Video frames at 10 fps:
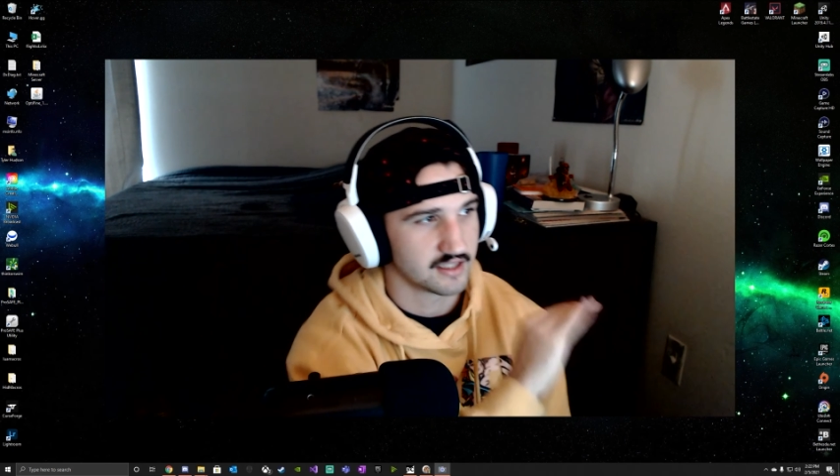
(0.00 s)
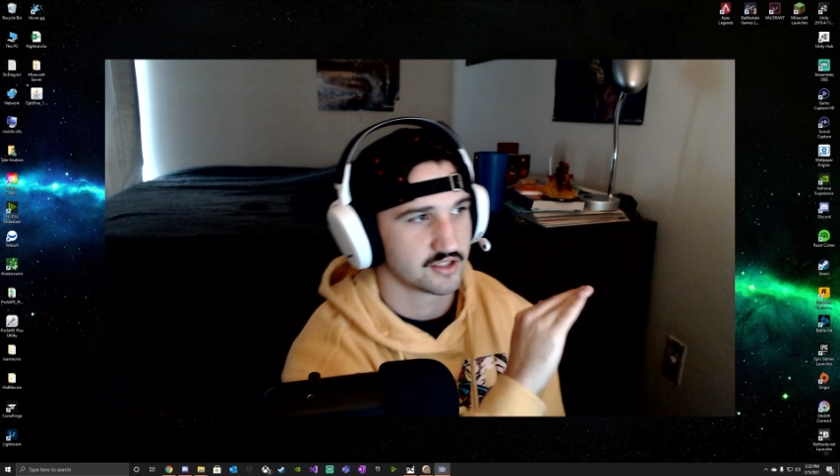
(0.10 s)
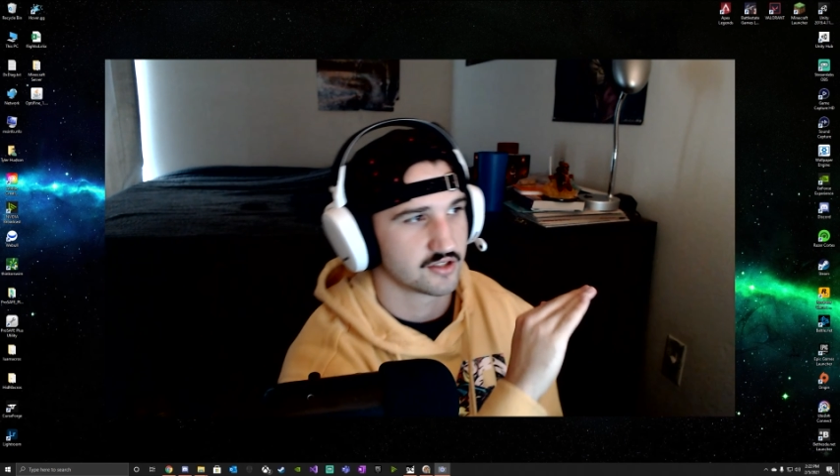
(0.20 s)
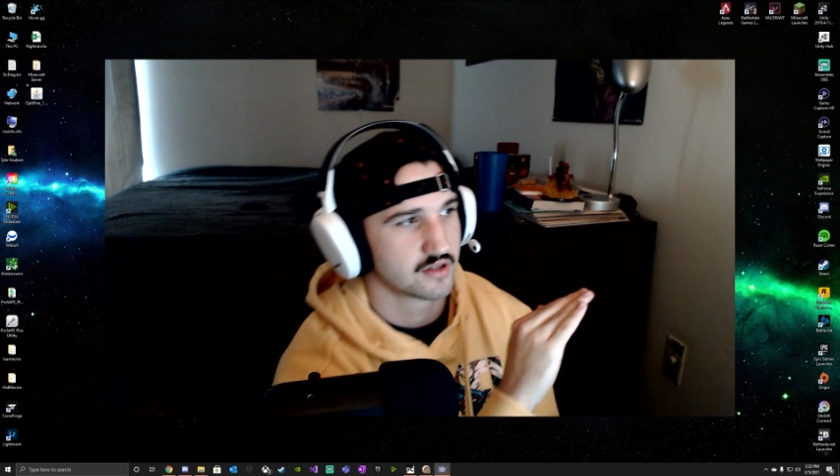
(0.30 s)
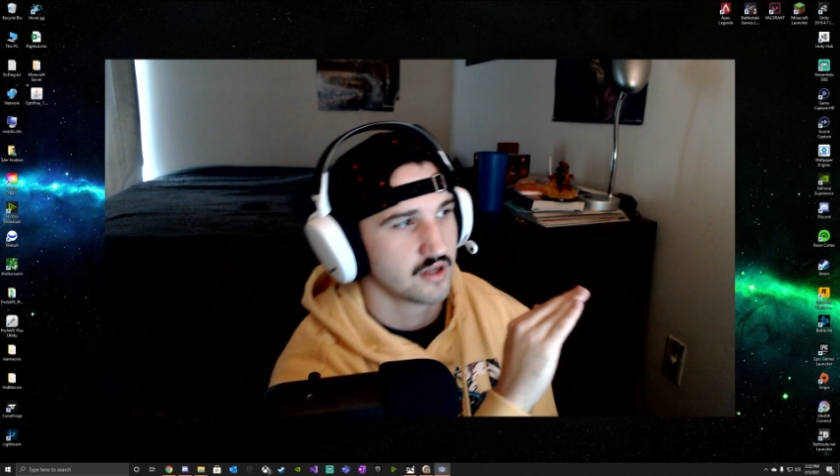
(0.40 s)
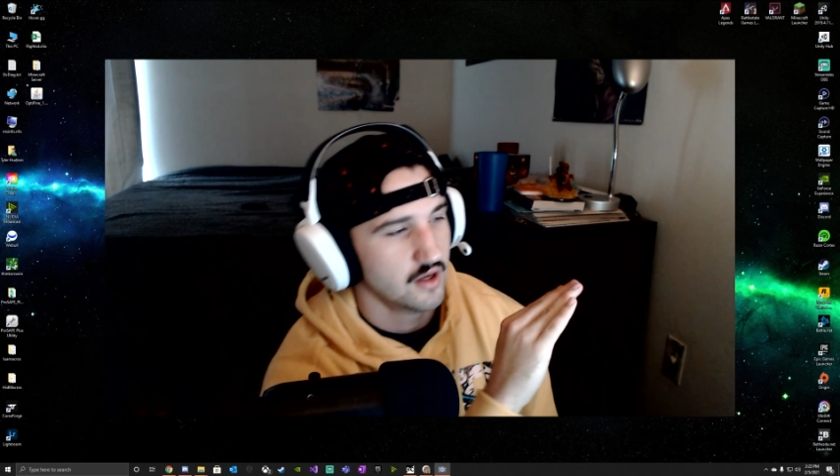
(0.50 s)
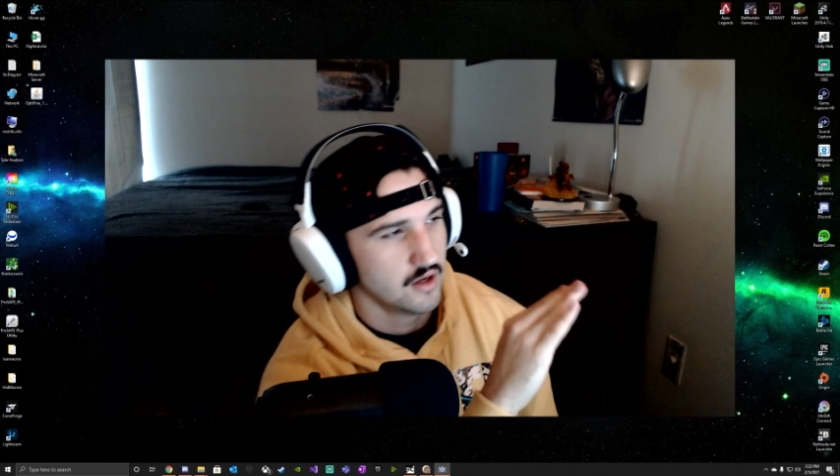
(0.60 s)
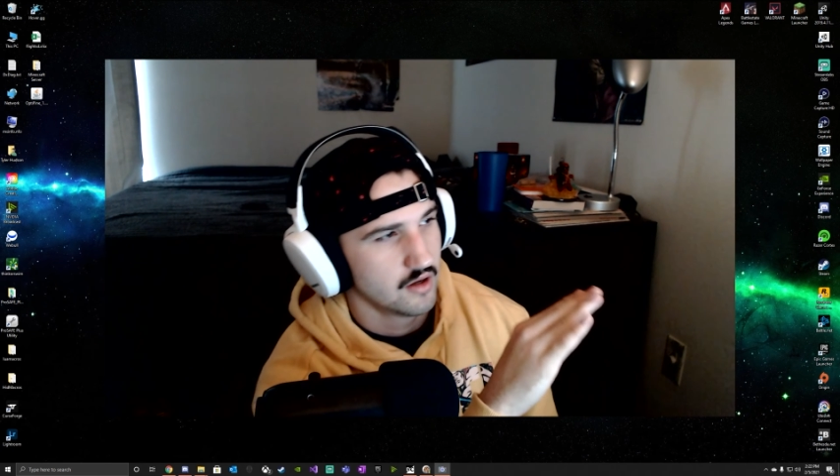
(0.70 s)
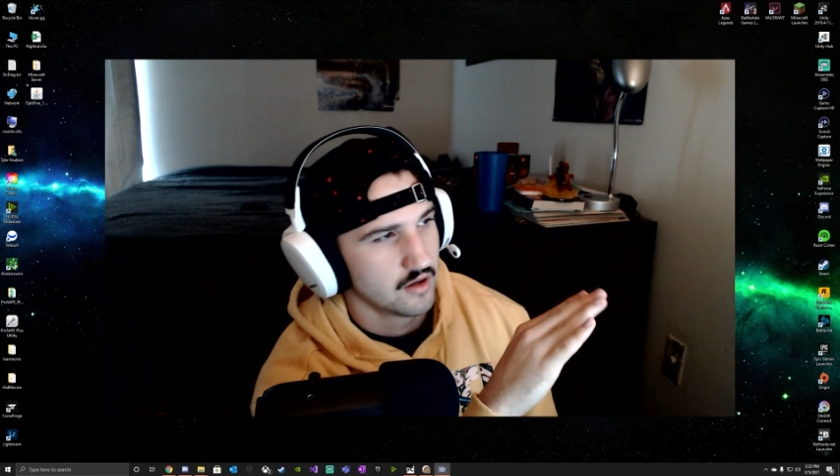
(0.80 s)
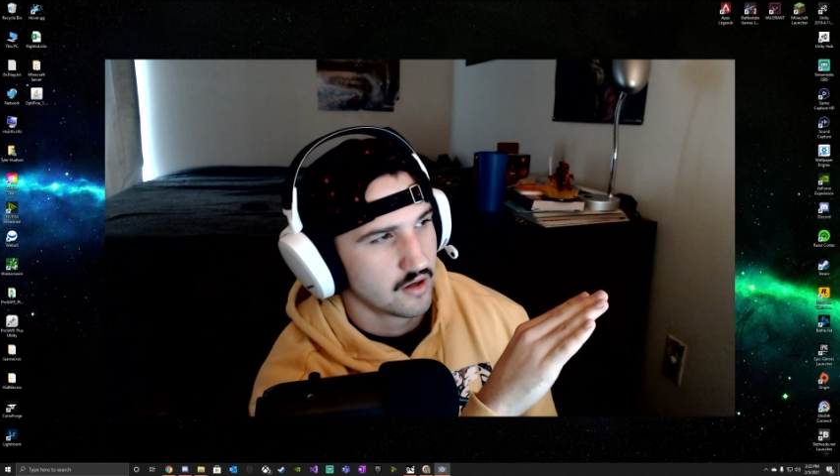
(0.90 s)
I just
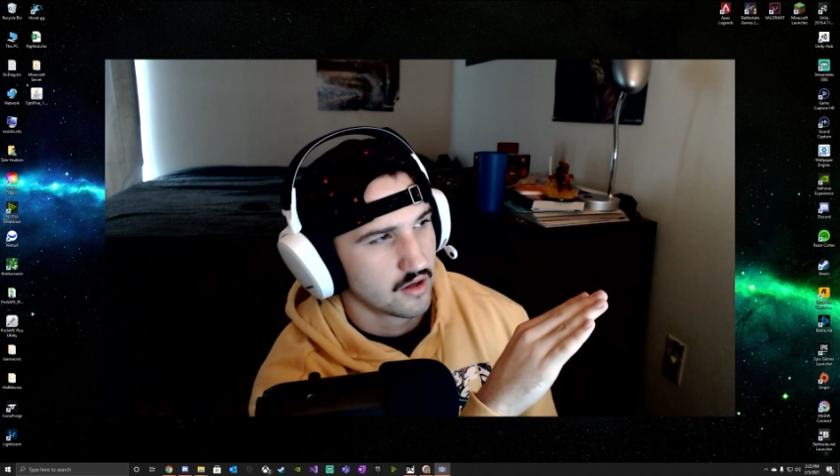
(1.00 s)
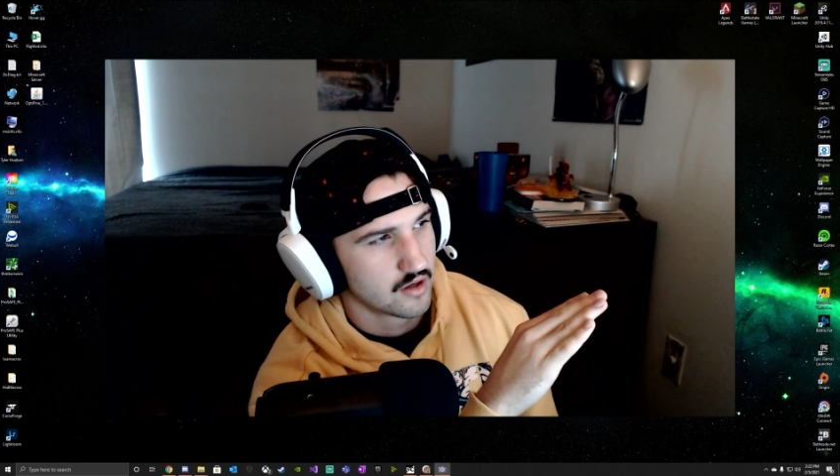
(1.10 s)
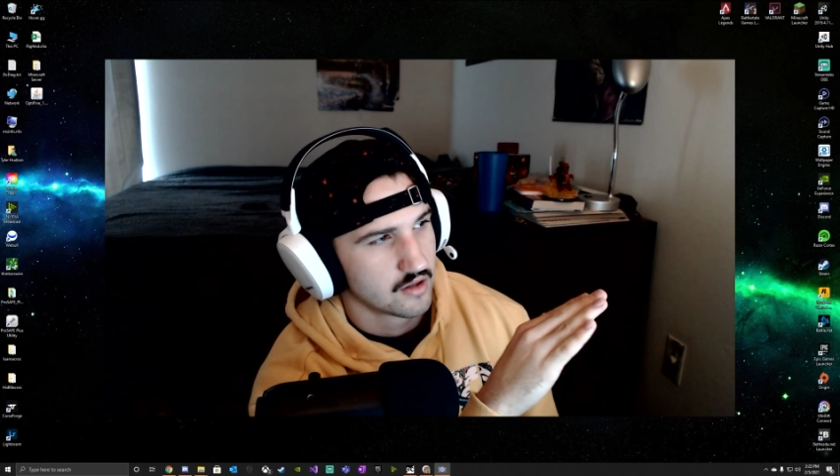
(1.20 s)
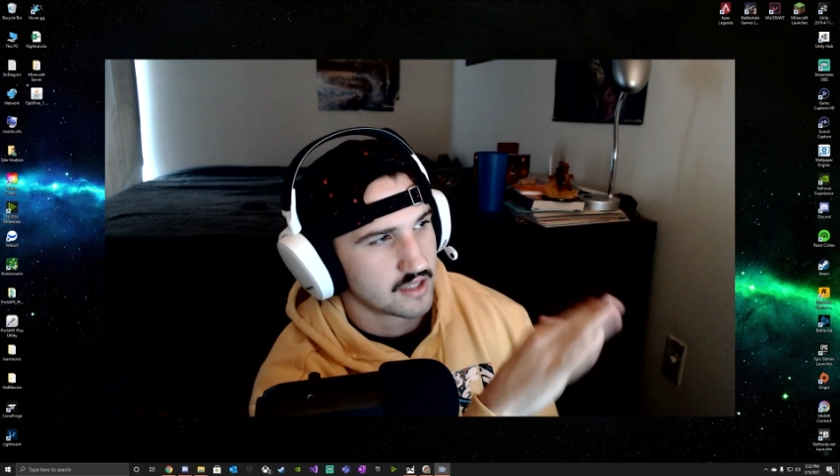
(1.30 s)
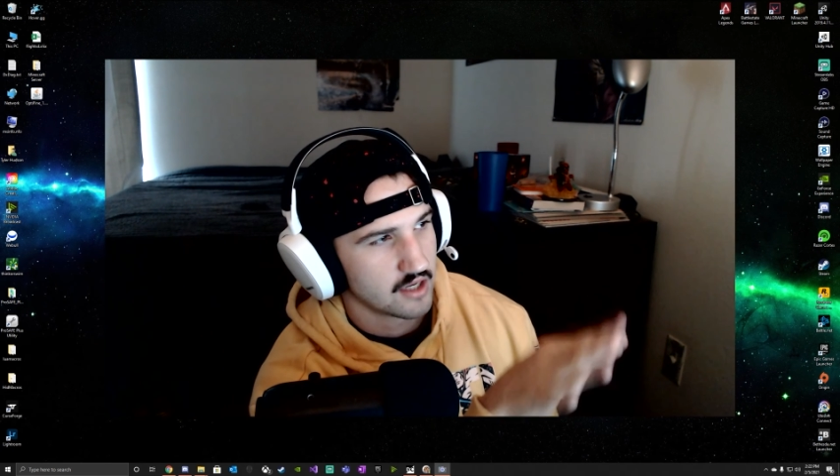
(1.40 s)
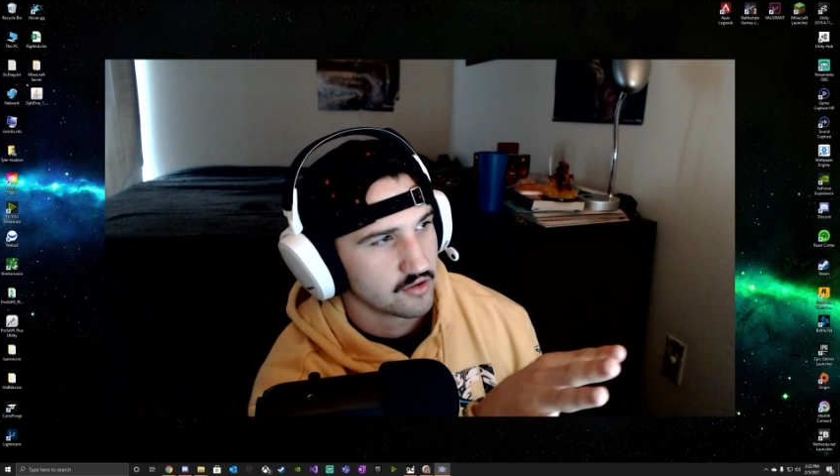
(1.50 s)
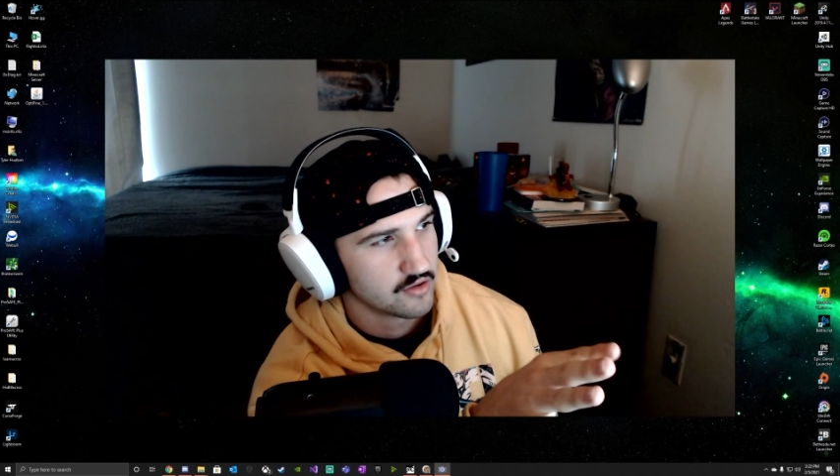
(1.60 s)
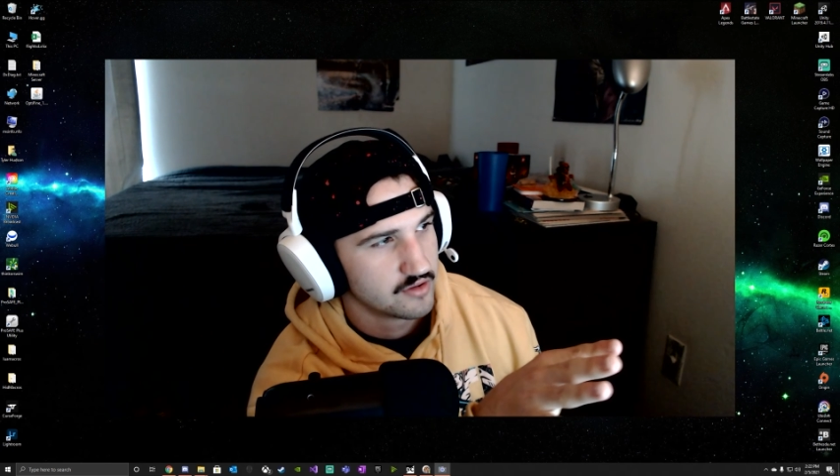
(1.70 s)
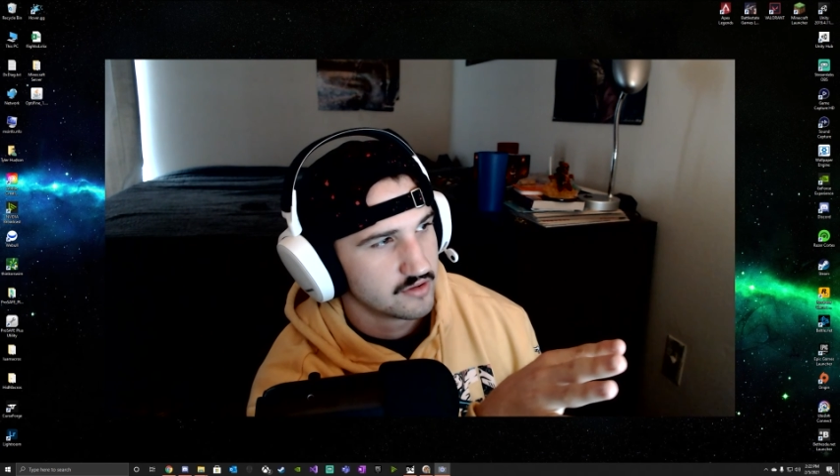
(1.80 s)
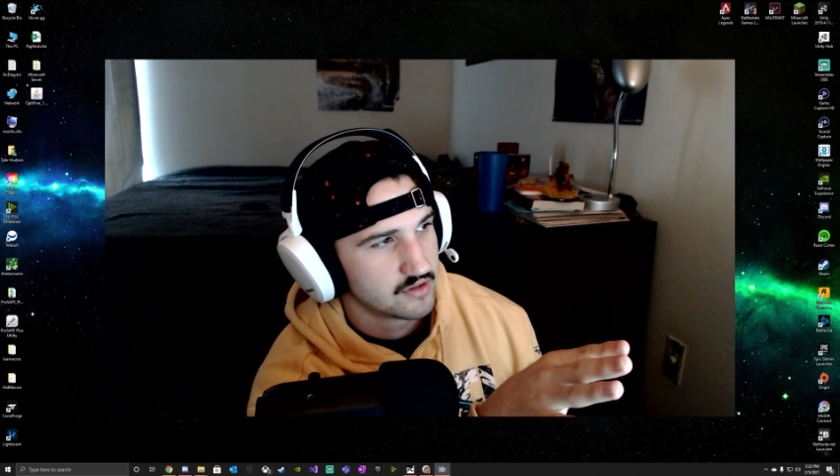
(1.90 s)

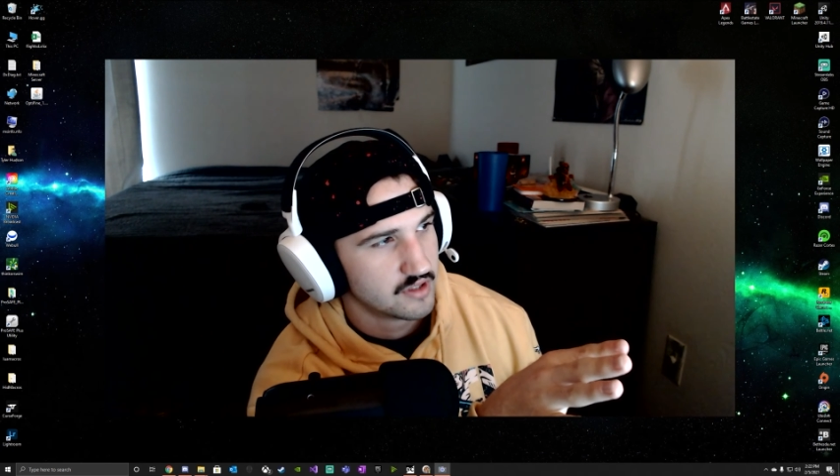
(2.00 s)
download